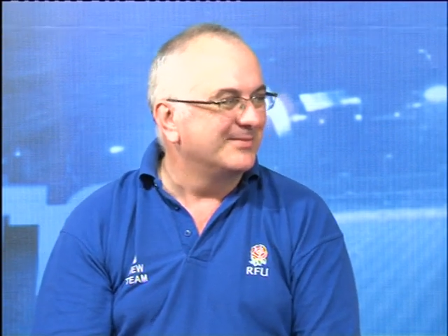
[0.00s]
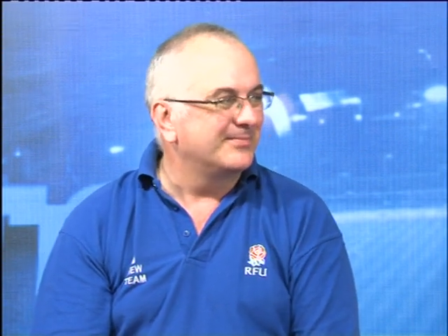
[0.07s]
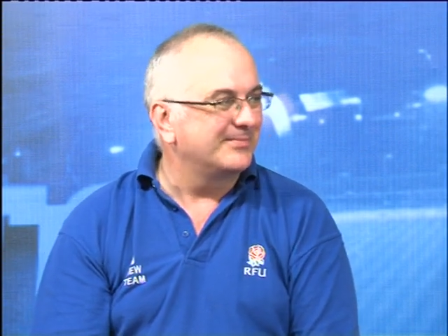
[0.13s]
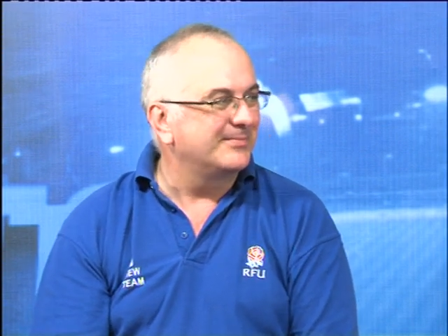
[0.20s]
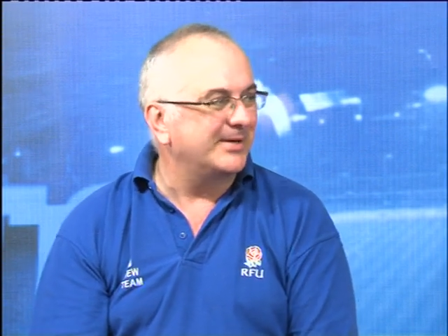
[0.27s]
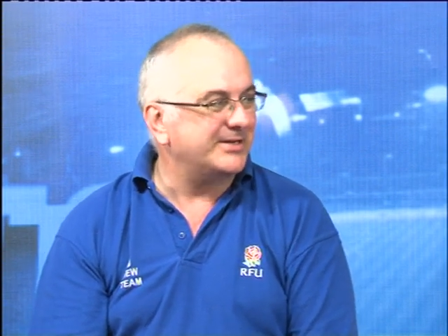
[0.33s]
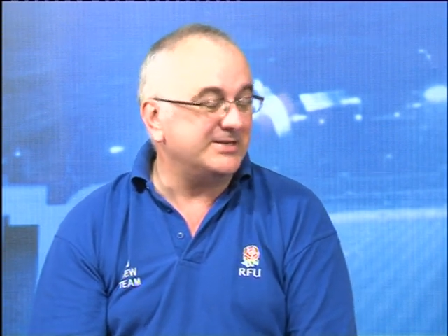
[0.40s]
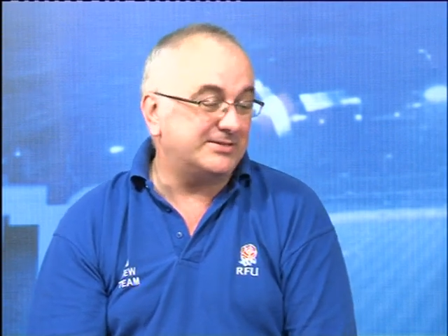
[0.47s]

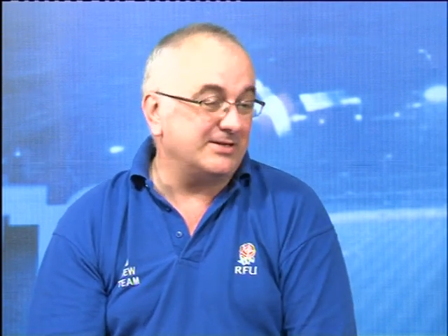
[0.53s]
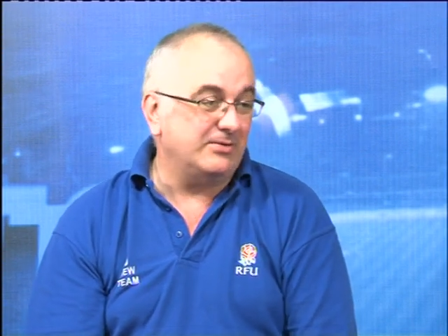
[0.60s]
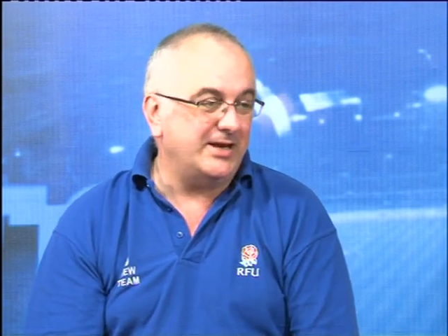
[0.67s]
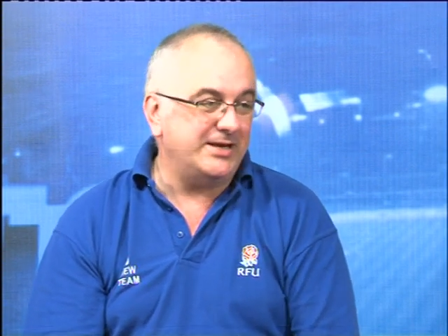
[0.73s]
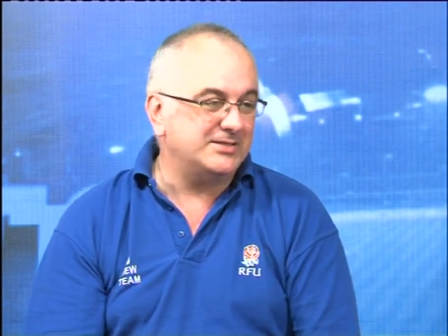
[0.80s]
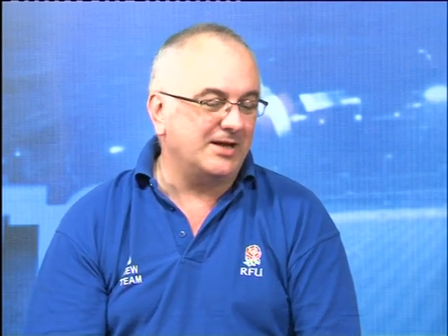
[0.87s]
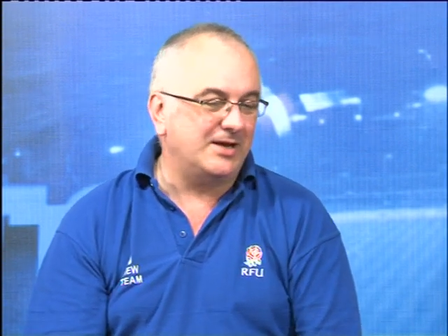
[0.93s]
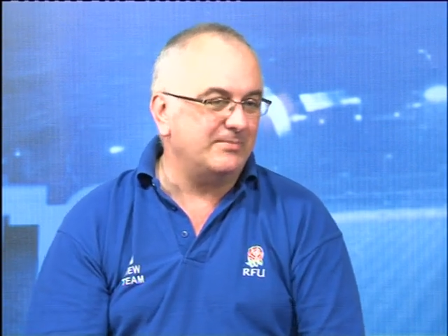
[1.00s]
but
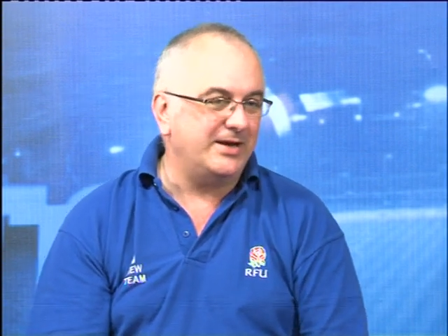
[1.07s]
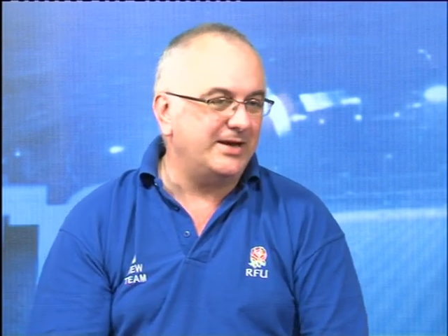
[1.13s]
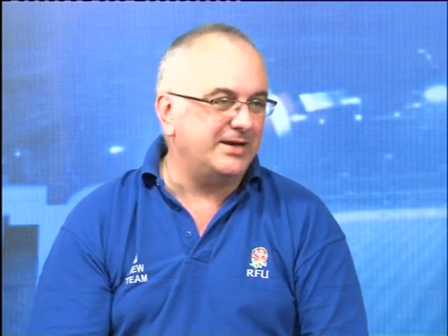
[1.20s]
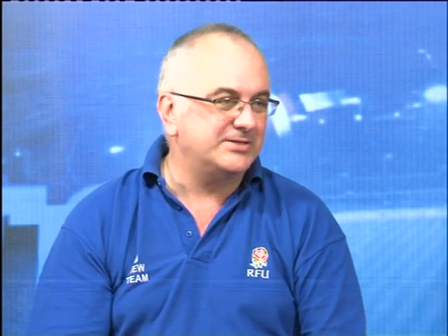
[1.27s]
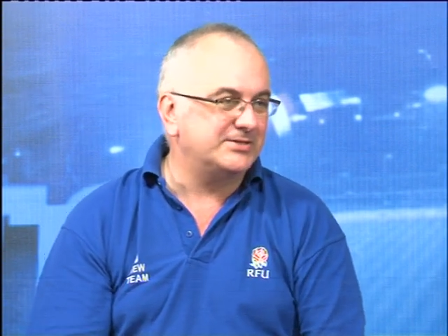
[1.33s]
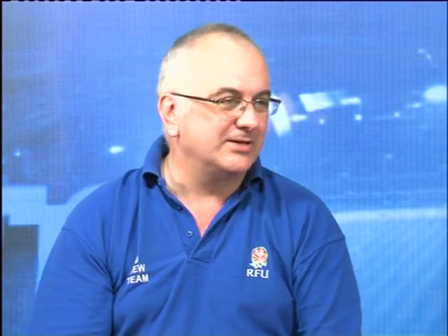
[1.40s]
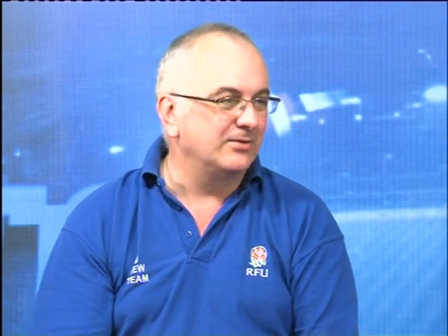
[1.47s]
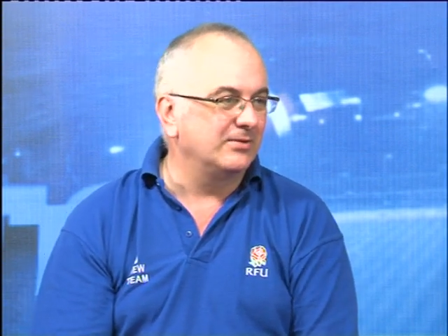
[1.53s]
he's like me.
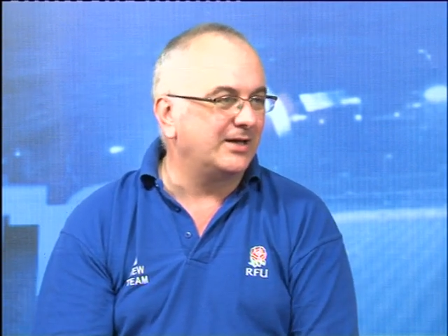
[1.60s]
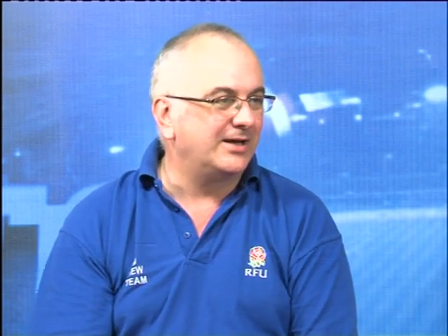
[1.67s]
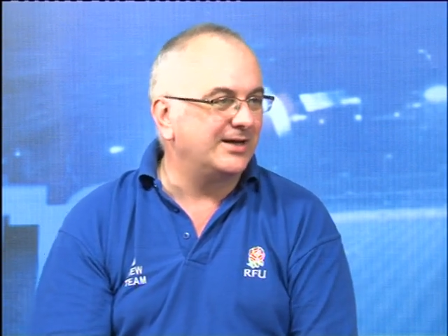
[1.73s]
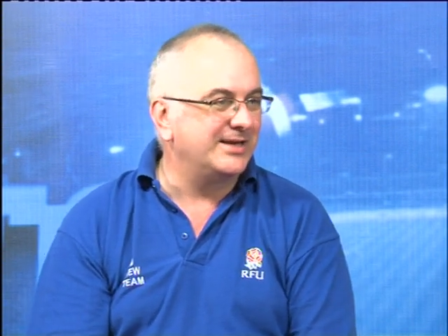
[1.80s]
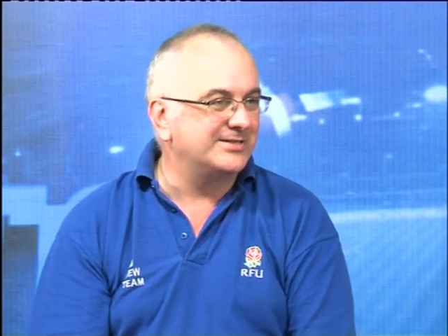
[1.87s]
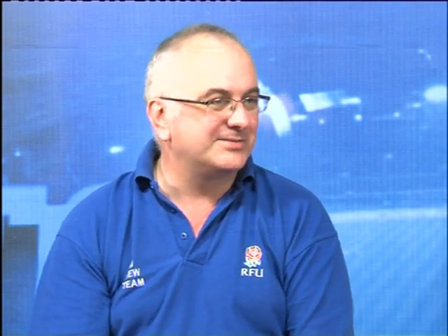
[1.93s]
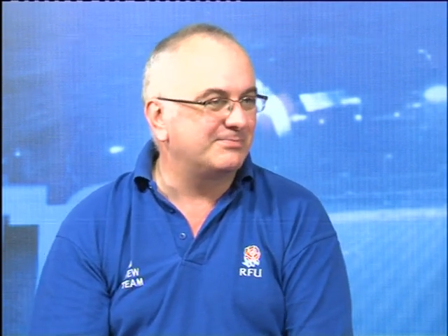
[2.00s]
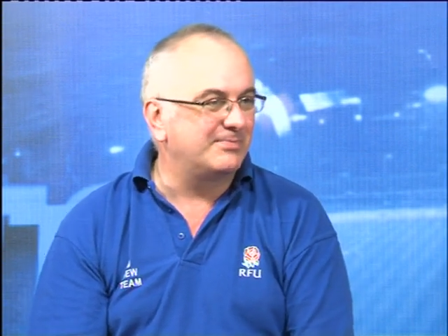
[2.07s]

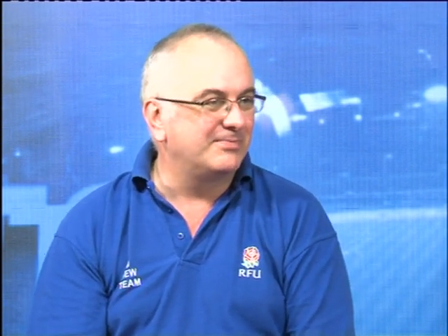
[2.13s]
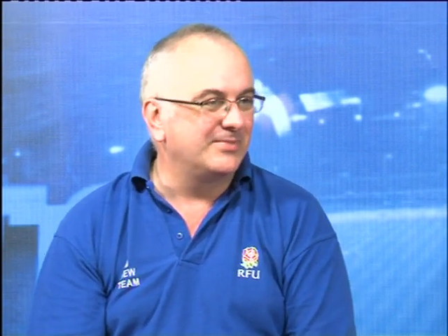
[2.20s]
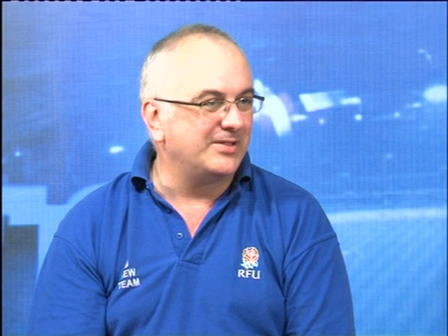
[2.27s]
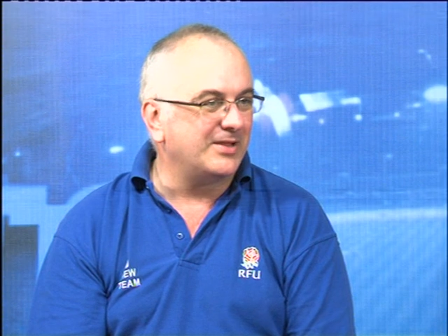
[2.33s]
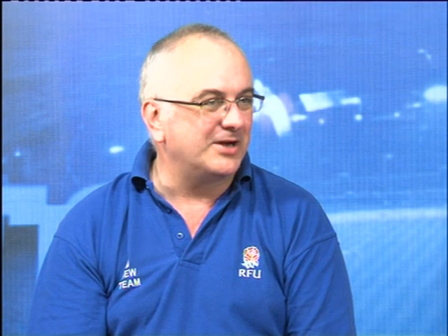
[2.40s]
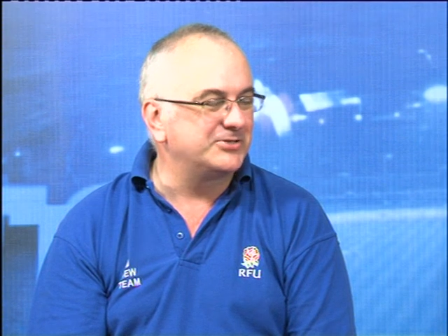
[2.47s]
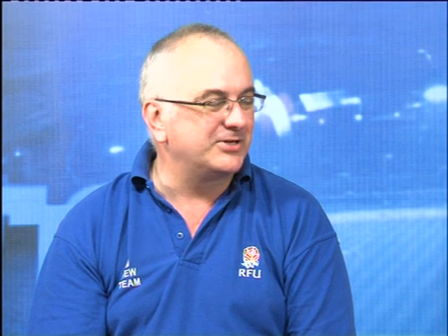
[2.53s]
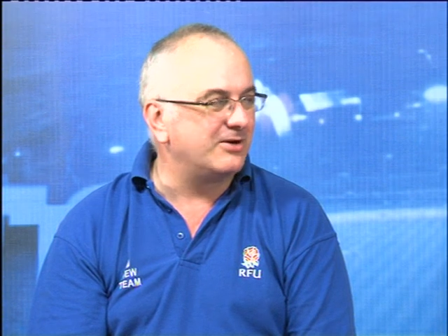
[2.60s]
He's
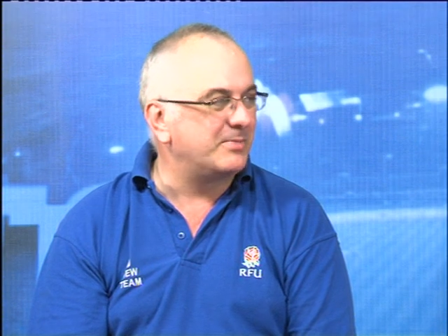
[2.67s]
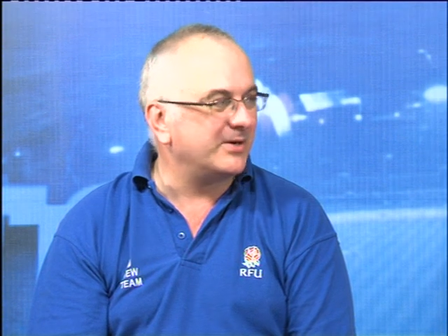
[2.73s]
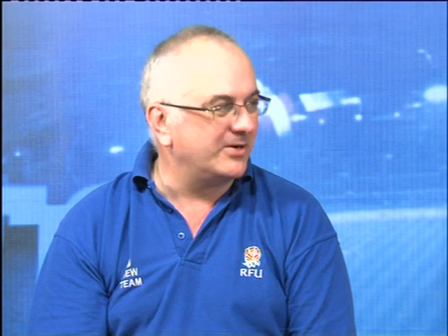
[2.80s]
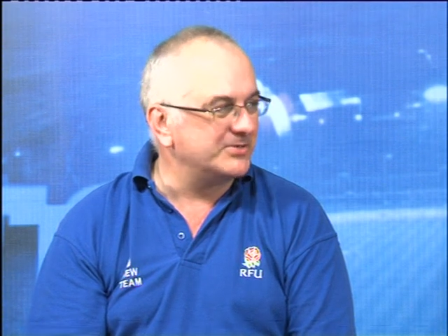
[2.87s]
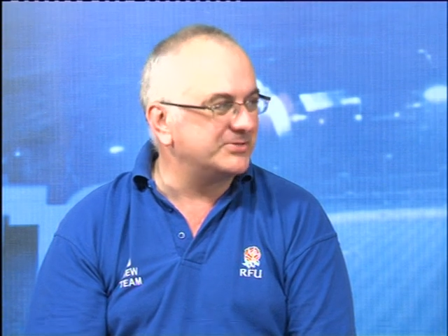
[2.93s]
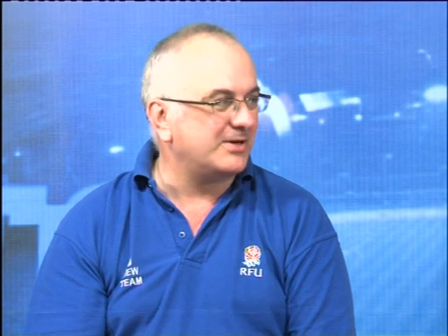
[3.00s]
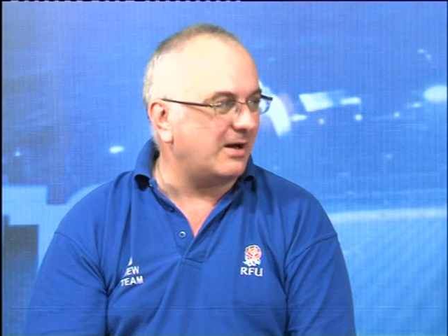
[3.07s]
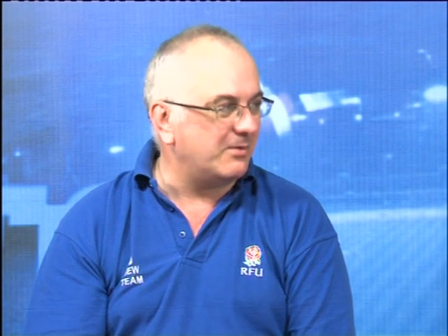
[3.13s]
Nigeria,
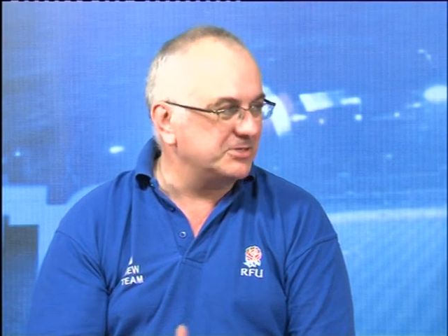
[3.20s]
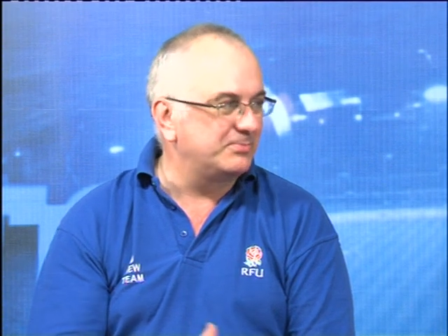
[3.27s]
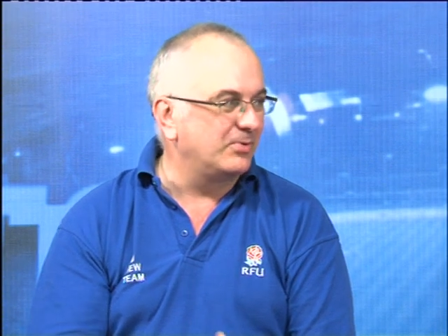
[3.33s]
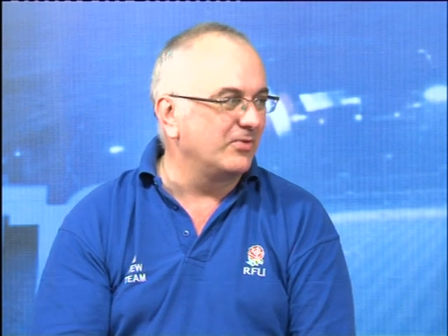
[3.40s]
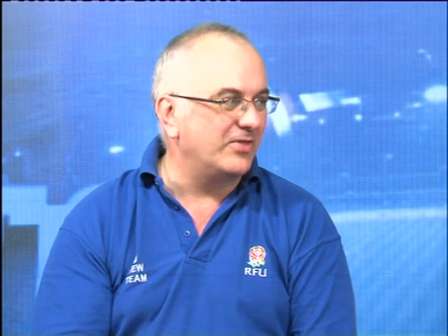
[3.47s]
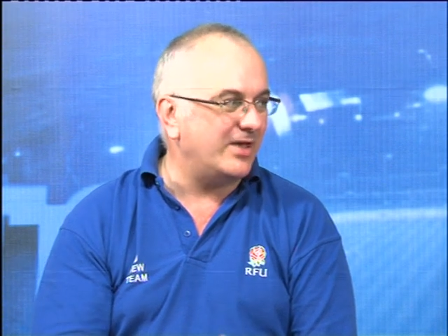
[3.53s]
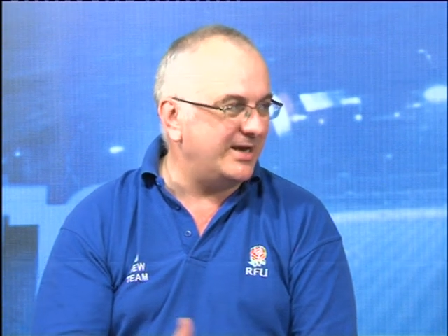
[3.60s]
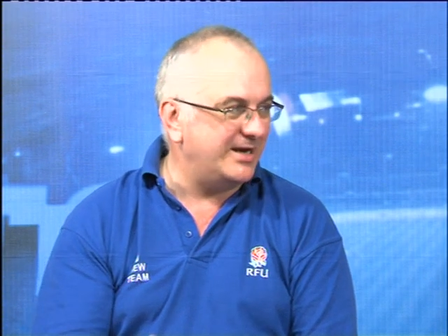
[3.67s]
because I was born there.